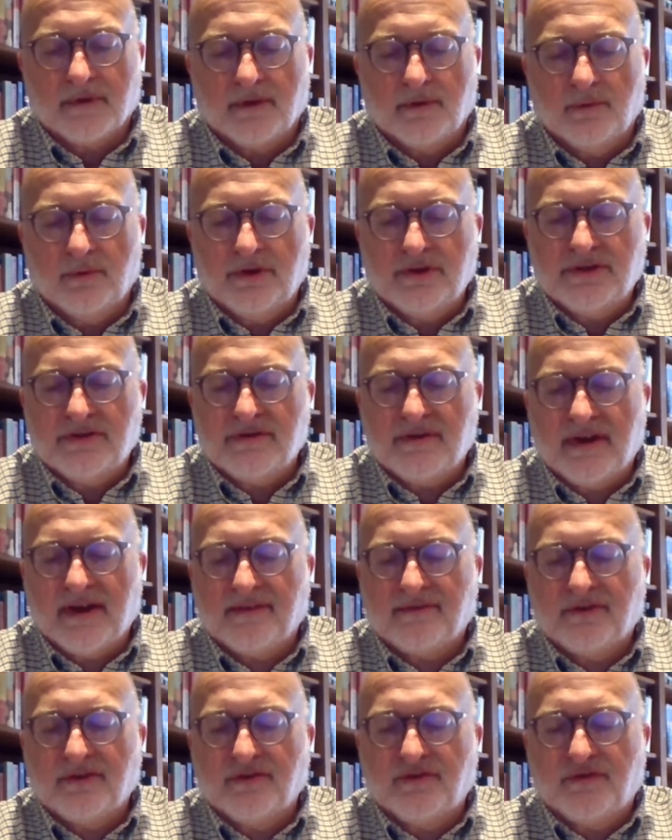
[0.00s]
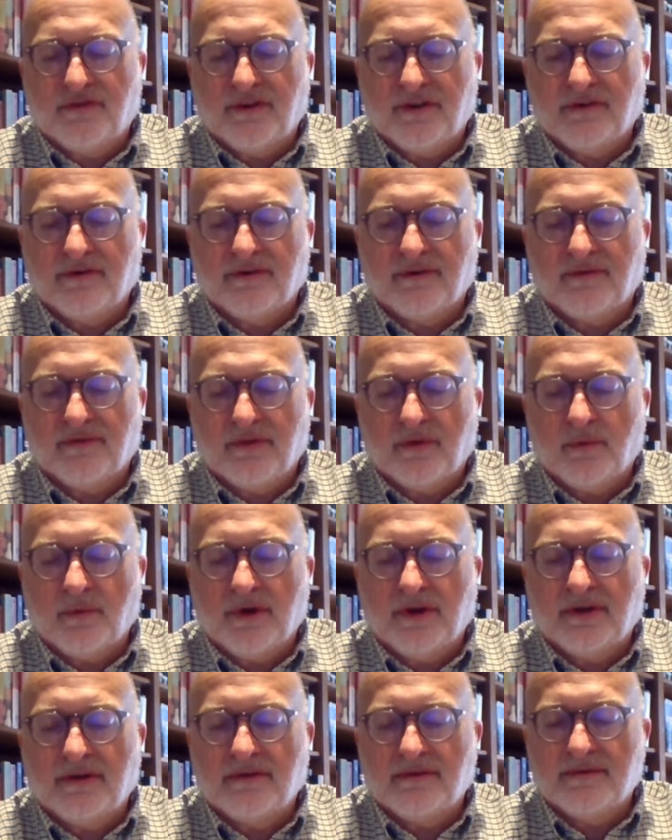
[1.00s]
Would you have no fear of the
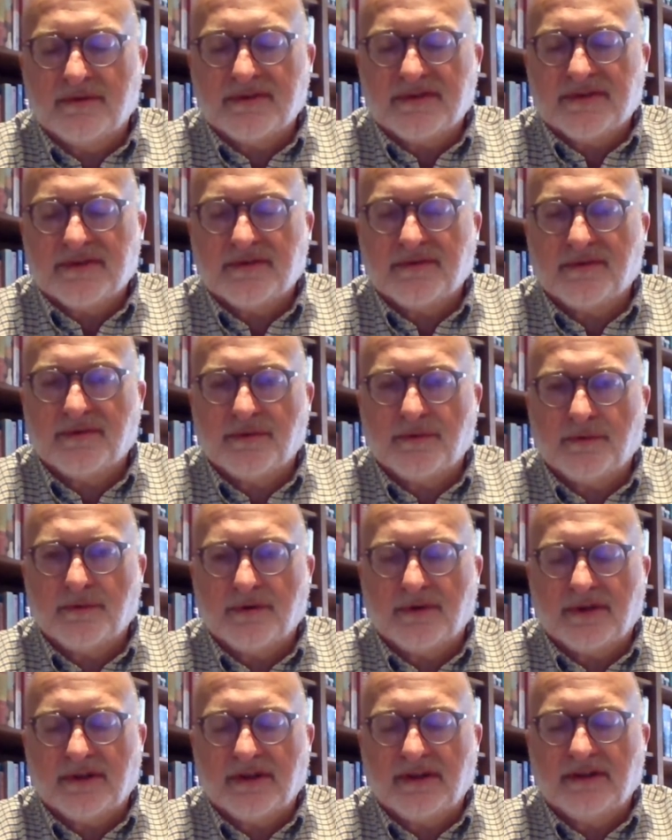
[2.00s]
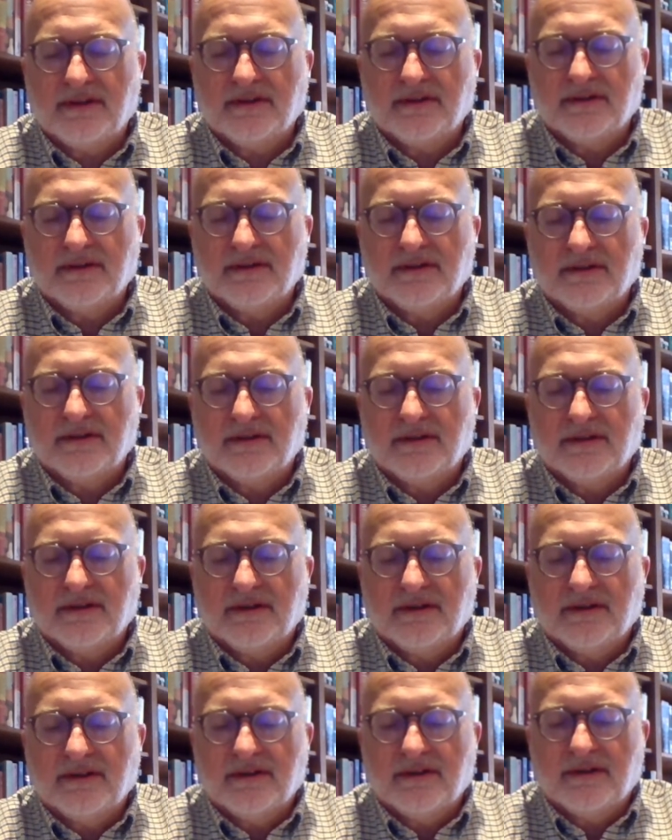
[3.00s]
one who is in authority?
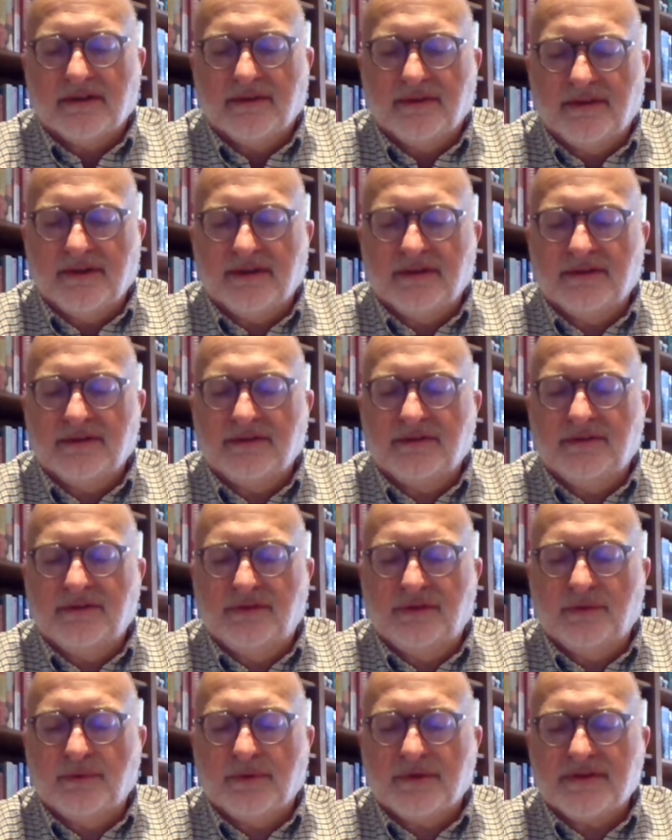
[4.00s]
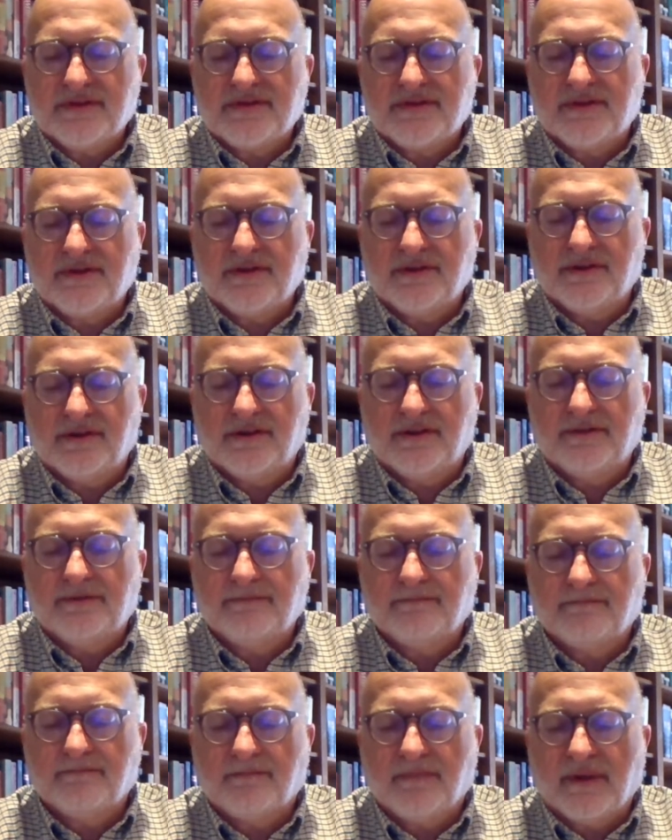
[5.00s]
Then do what is good,
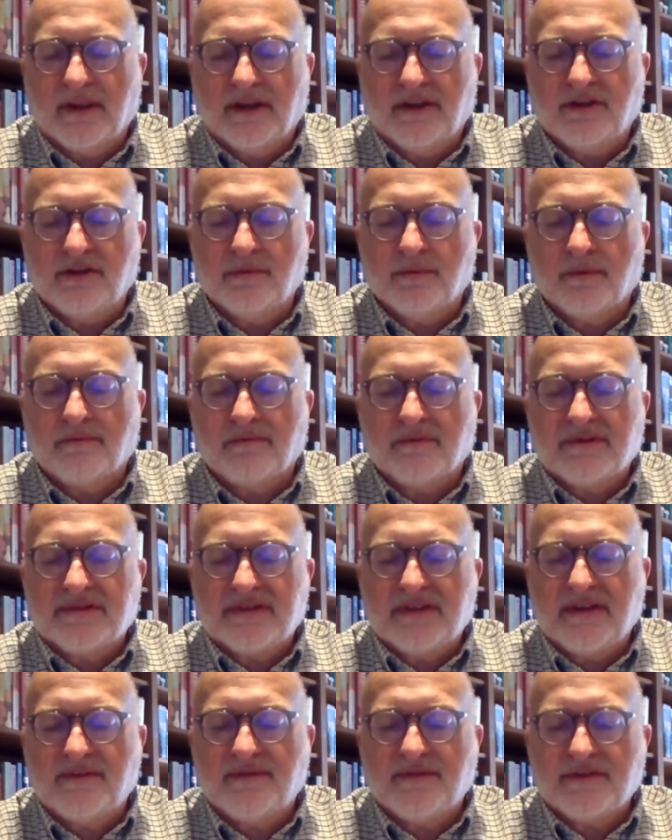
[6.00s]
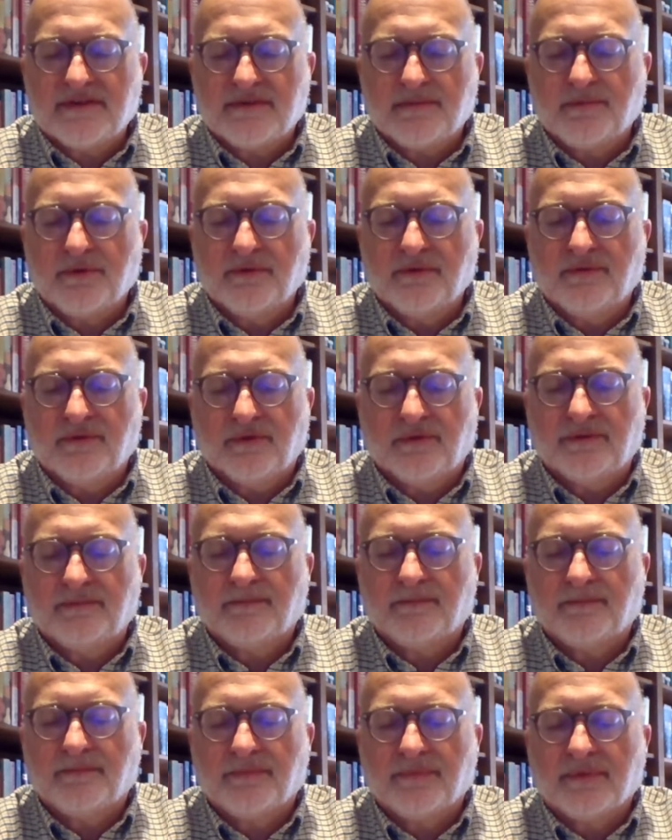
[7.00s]
and you will receive his approval,
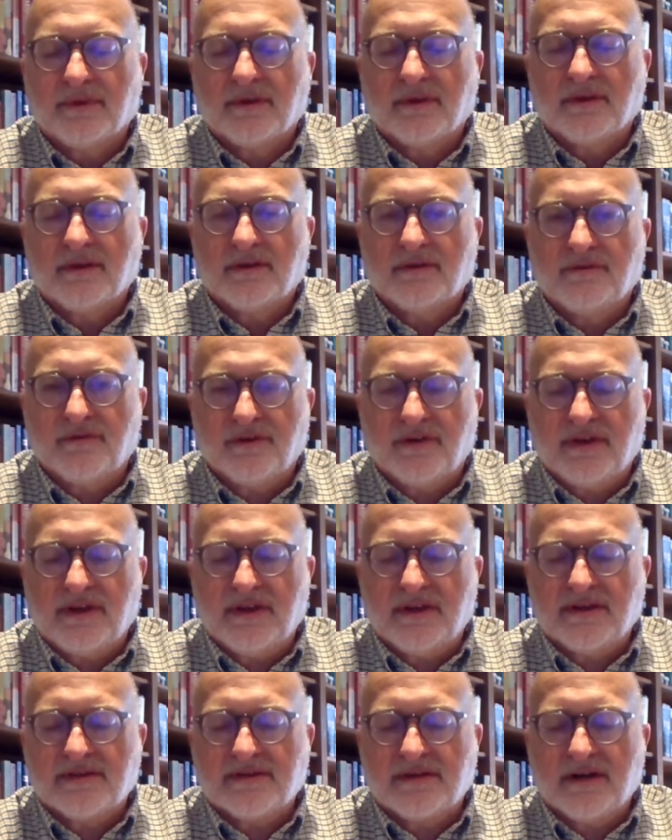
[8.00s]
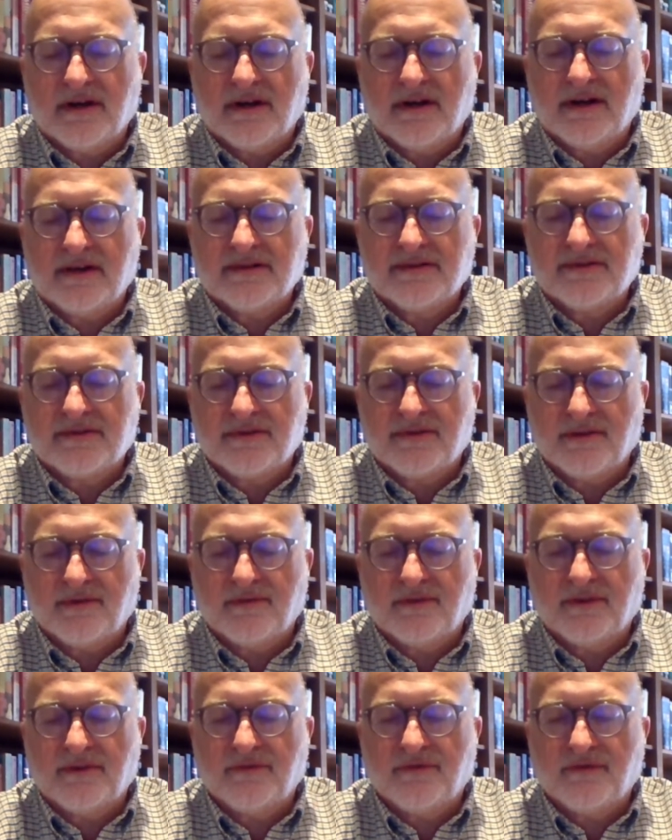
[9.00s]
for he is God's
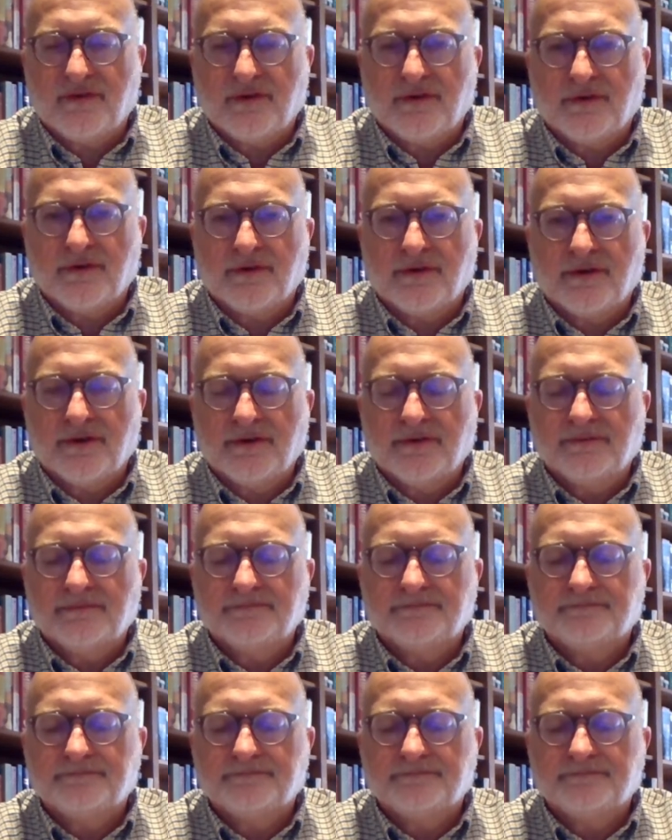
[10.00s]
servant for your good.